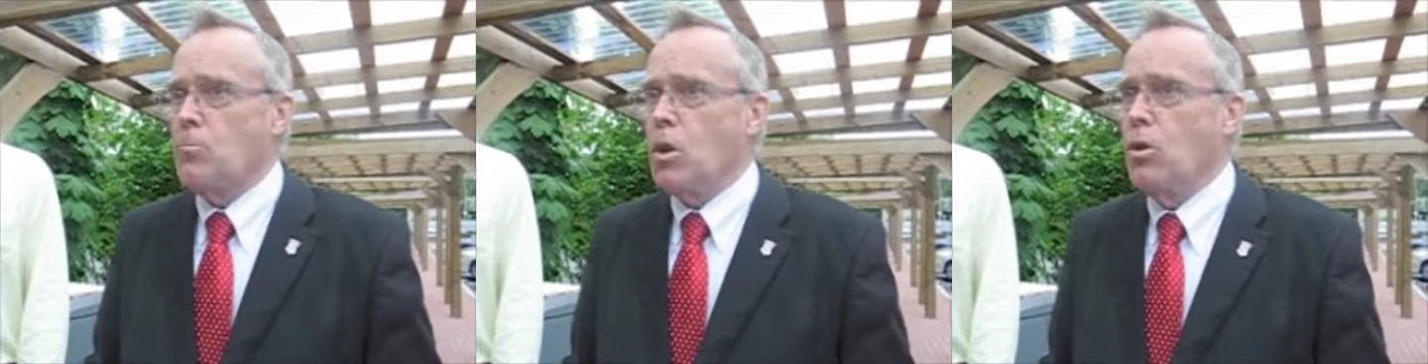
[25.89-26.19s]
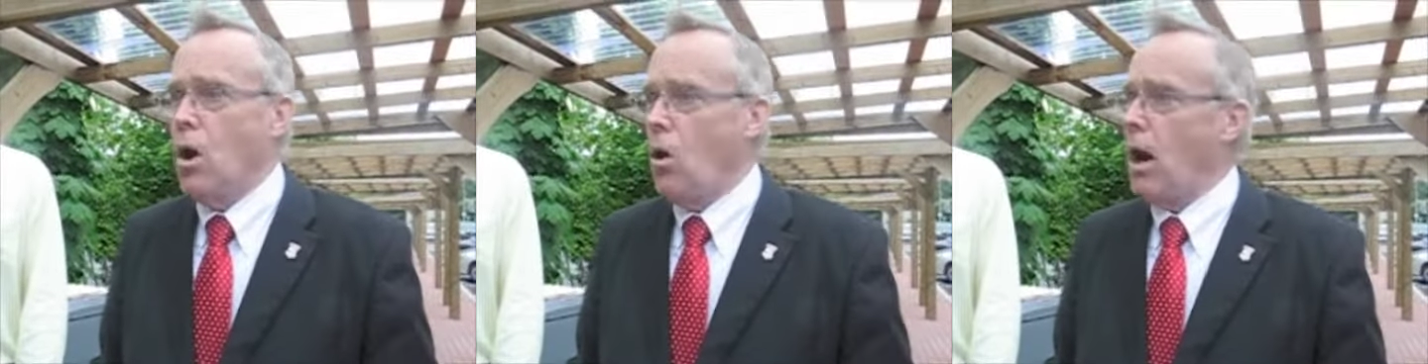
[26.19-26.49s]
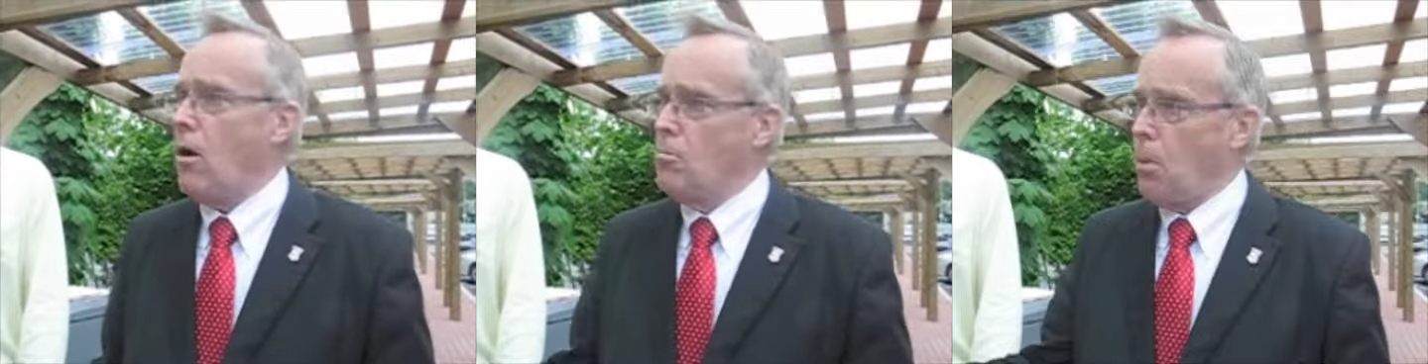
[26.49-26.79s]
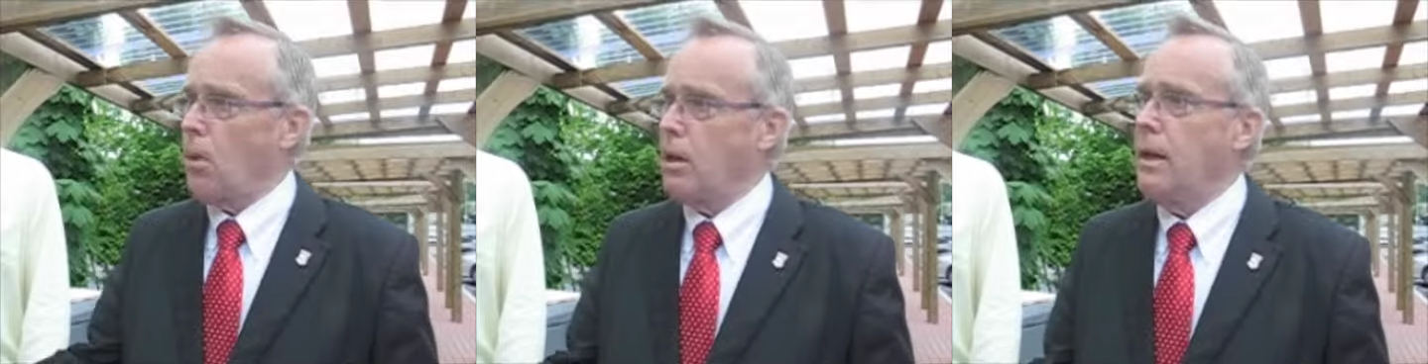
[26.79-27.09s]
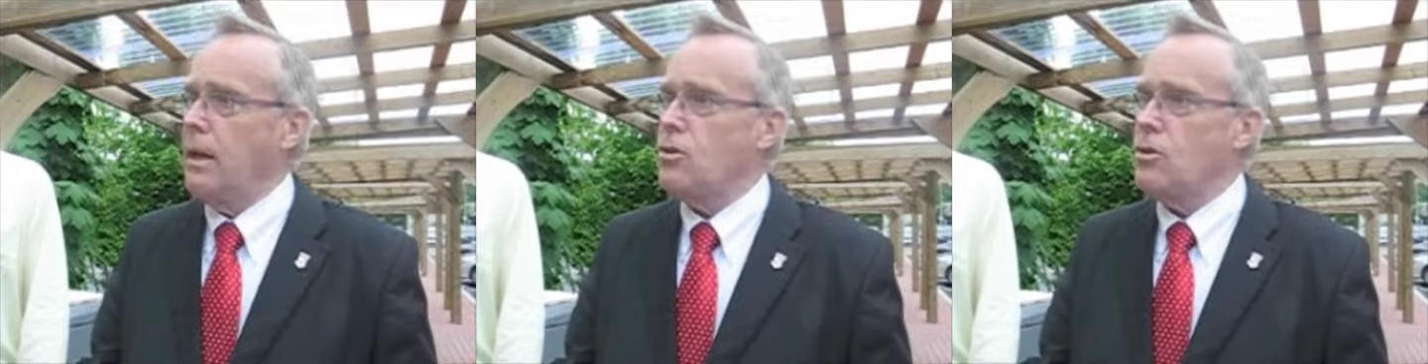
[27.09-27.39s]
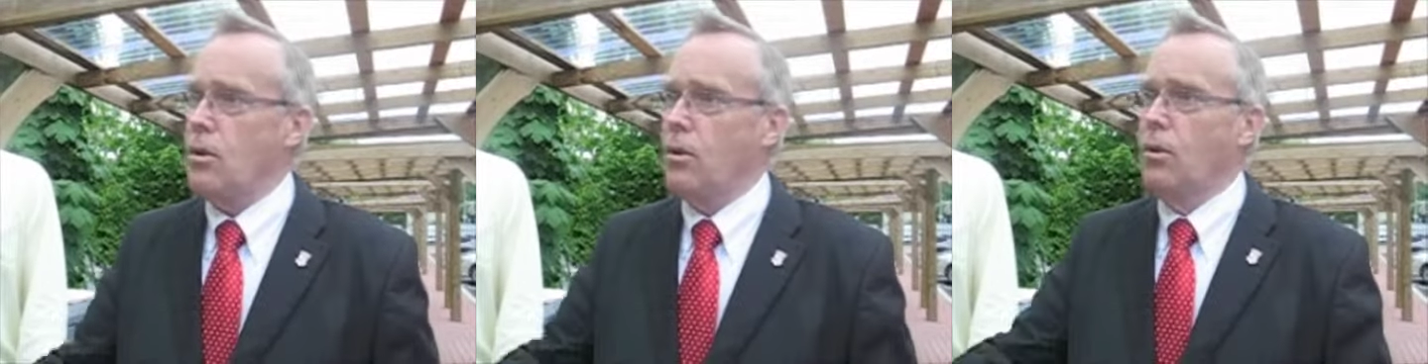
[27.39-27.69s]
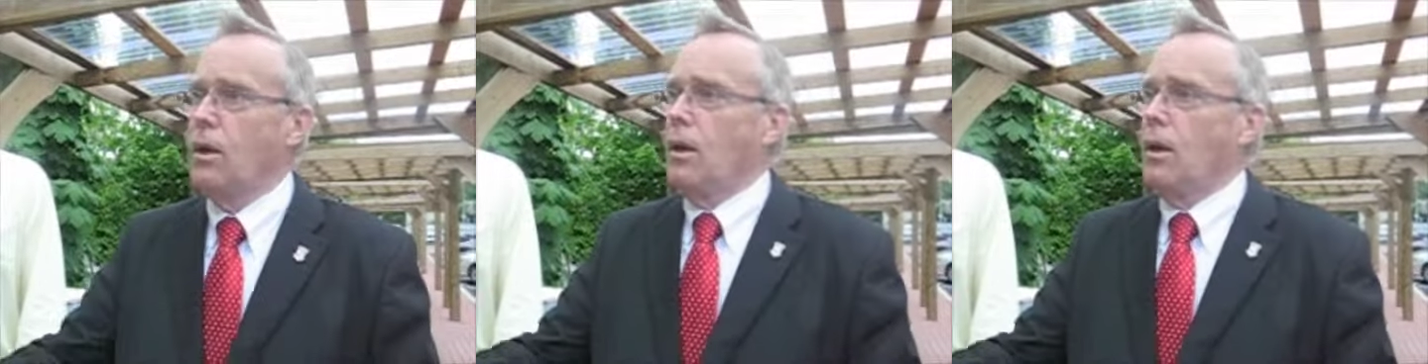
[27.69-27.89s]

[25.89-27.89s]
you know how important it is to